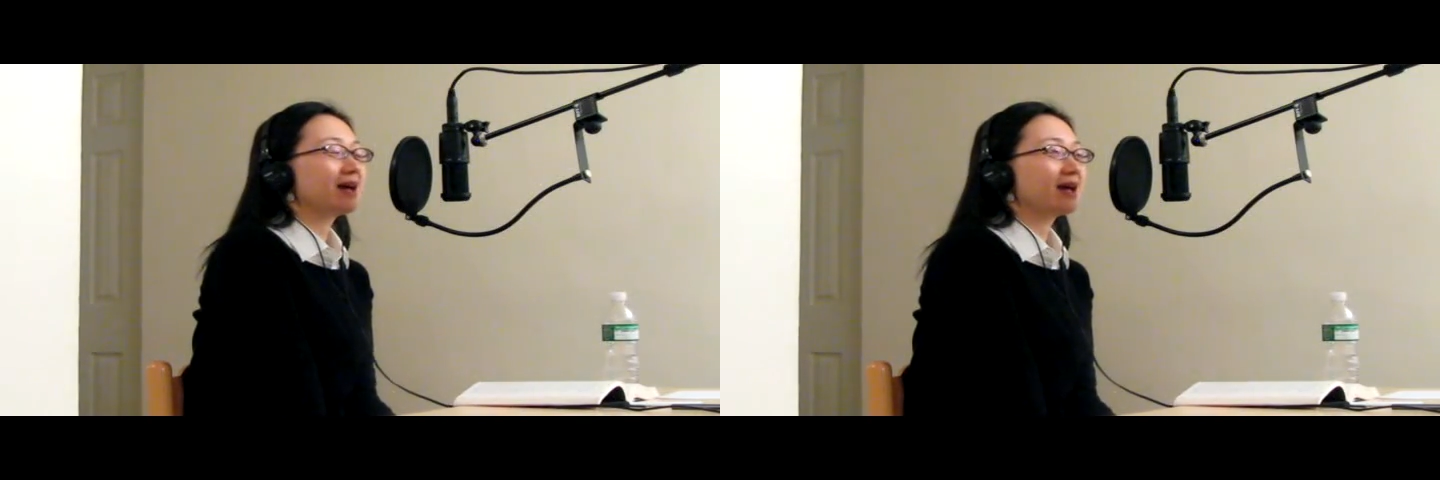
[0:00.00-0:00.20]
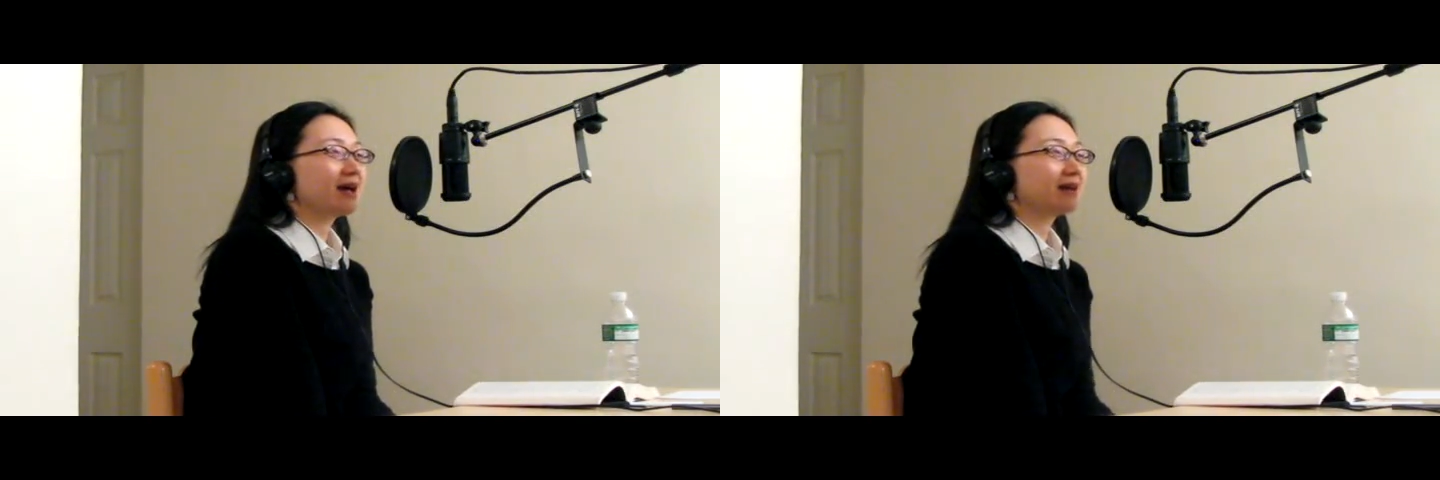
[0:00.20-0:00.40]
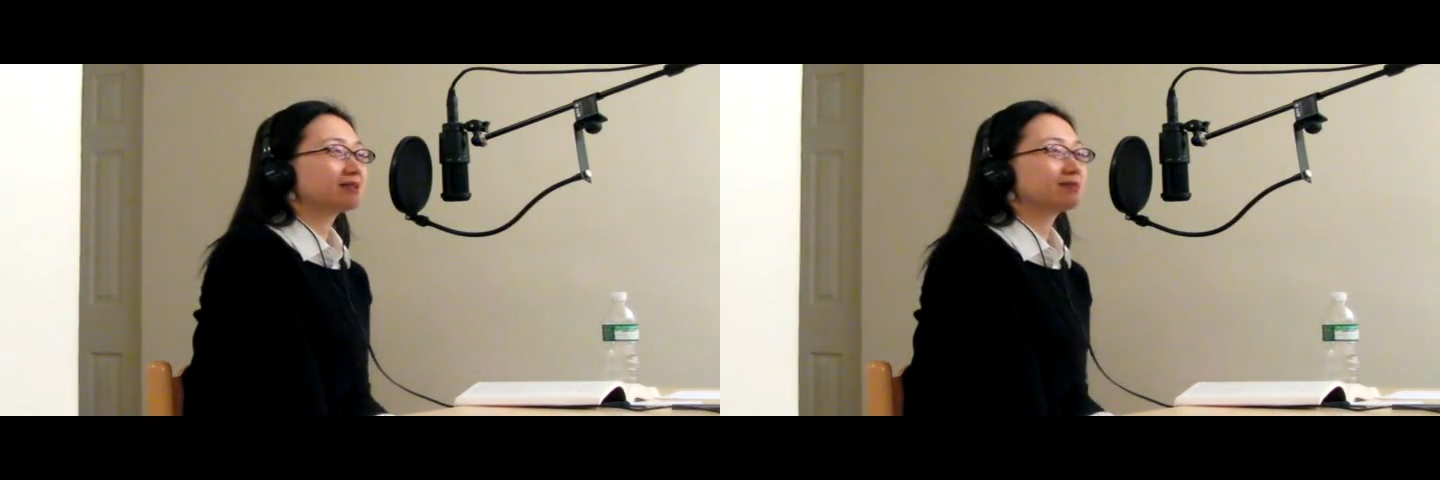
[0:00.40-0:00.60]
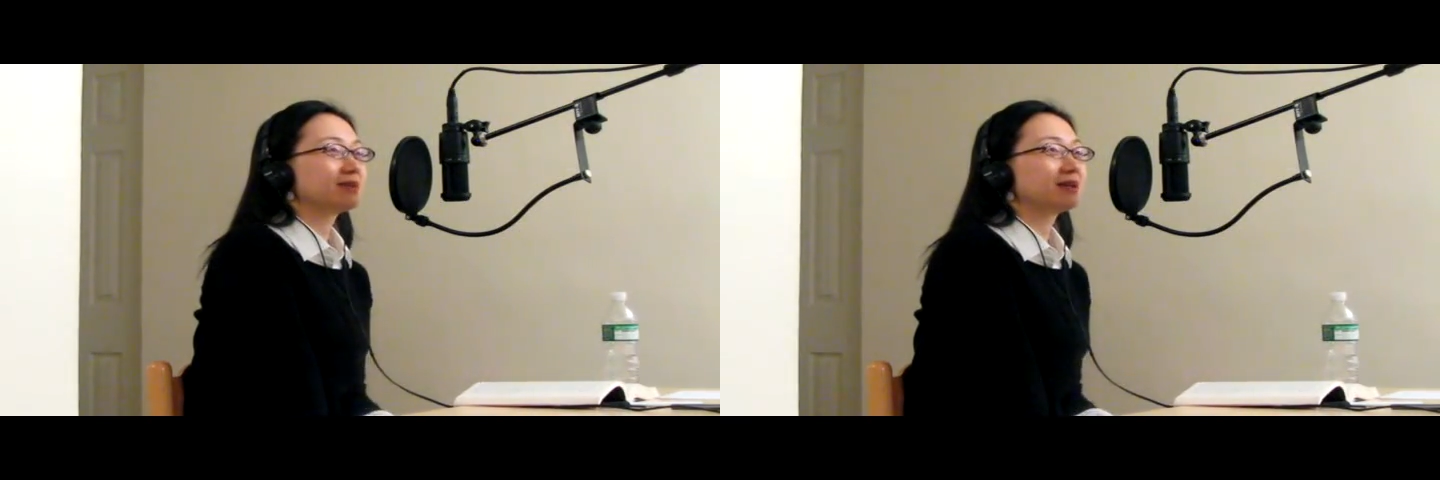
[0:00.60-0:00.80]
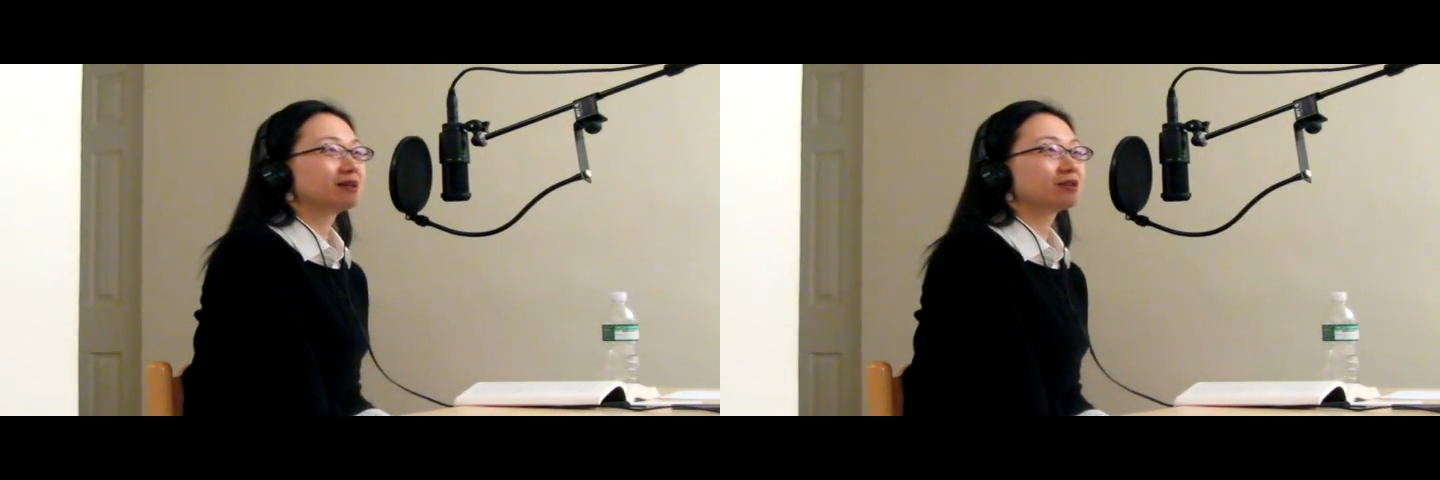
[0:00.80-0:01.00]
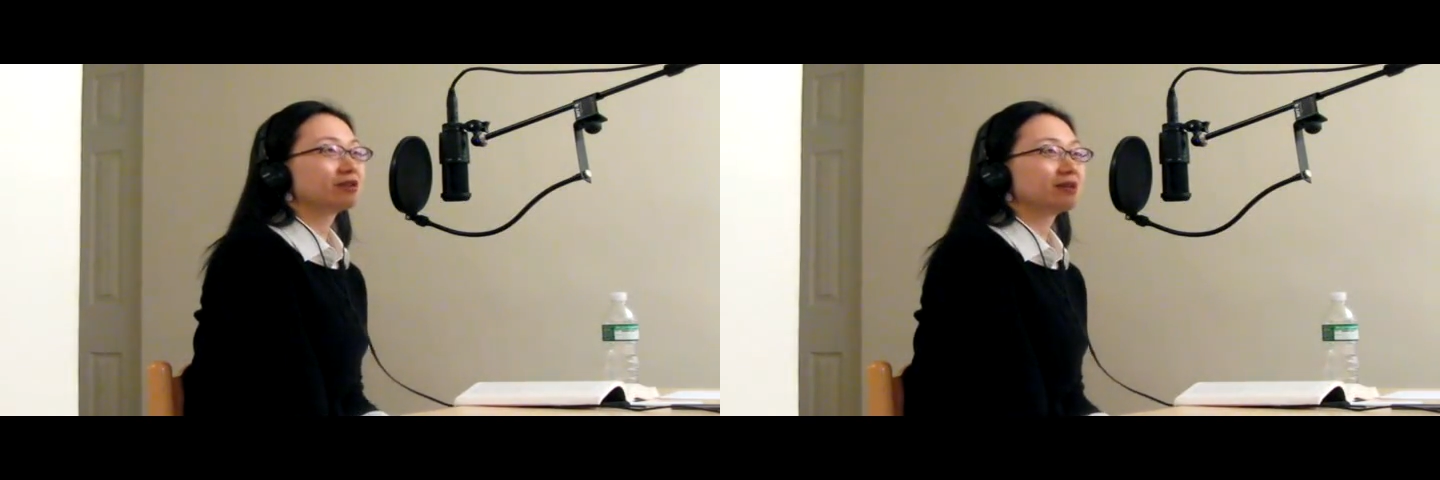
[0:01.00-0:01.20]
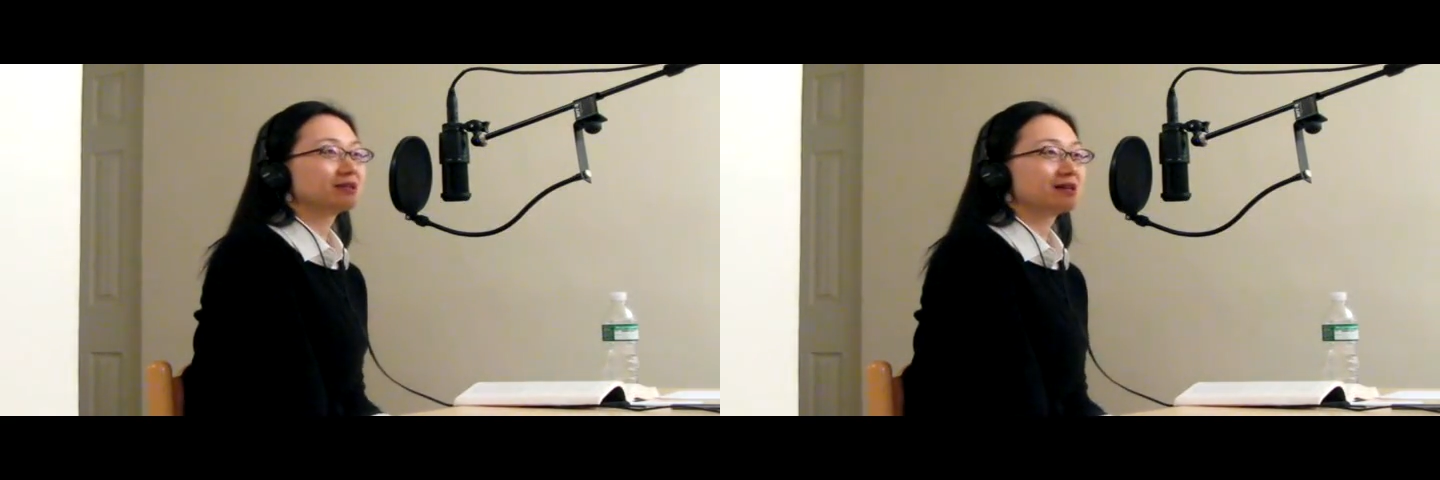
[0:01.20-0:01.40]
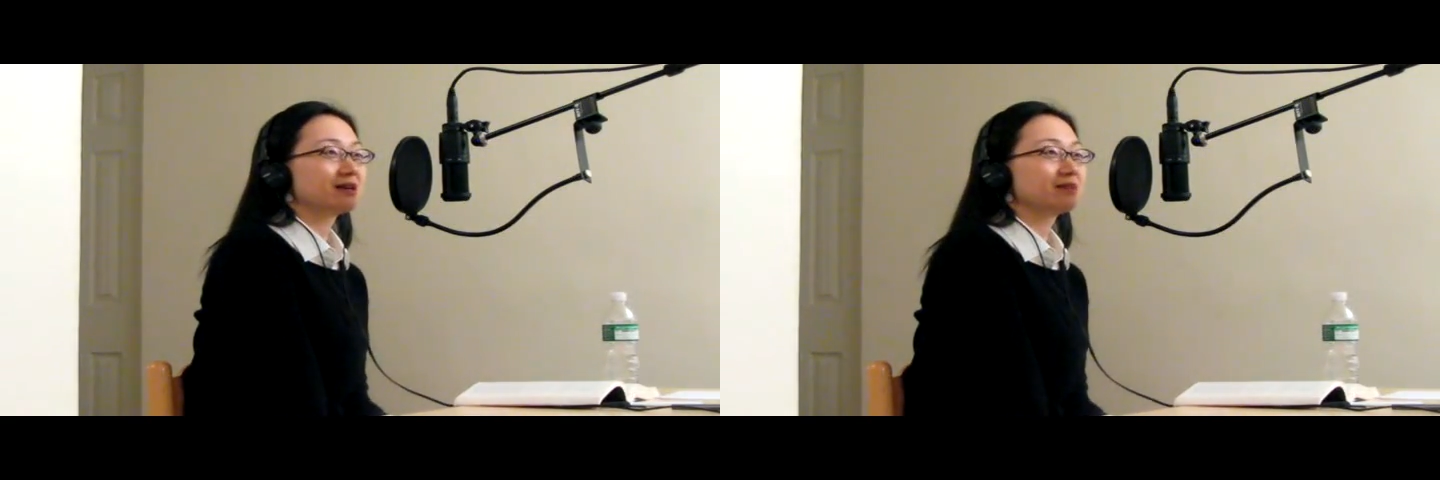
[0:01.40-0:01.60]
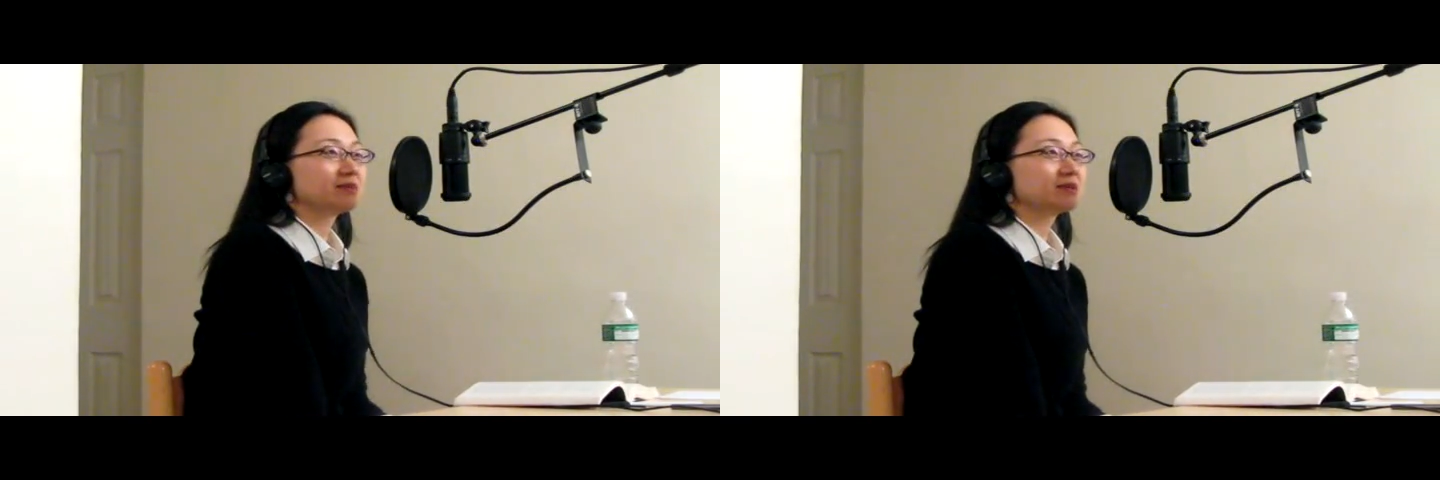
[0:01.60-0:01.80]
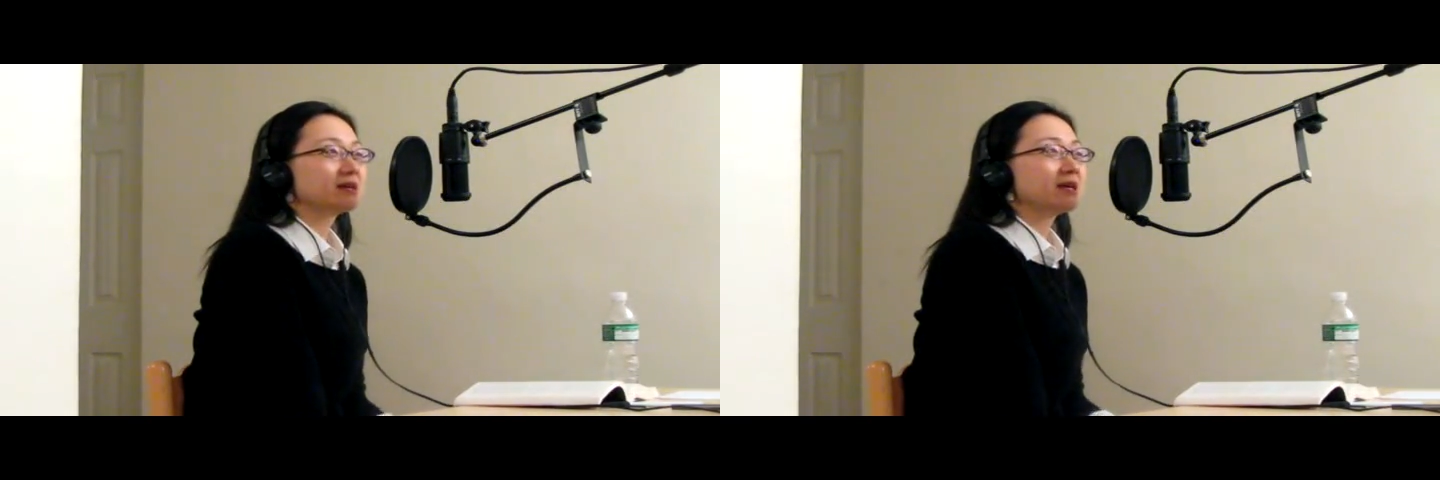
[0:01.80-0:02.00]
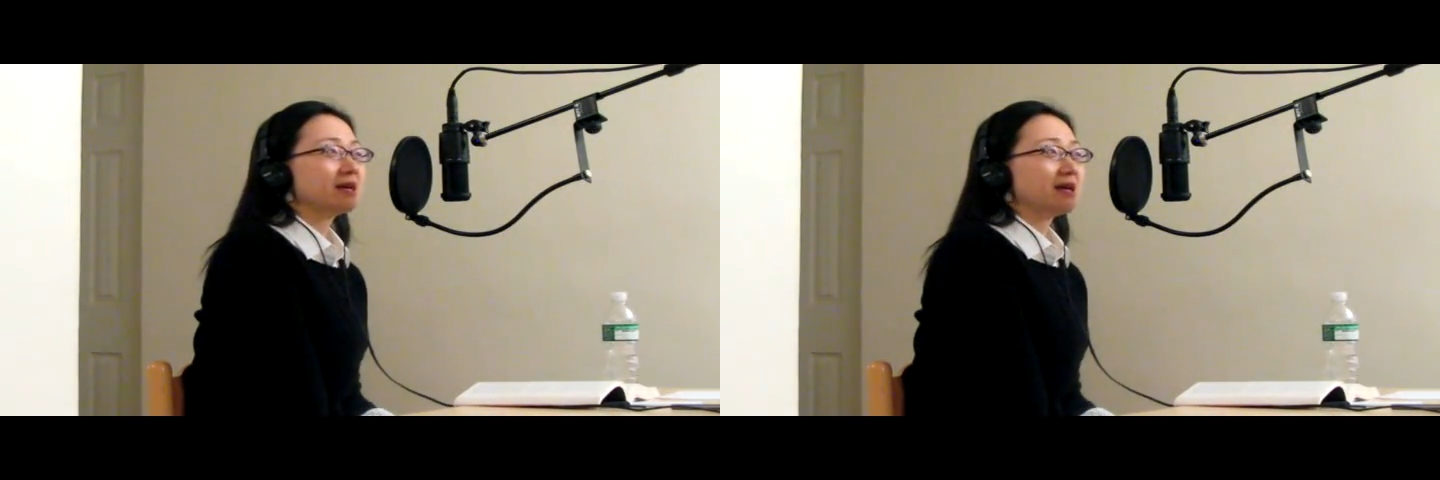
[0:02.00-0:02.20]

I had something in the Korea Times,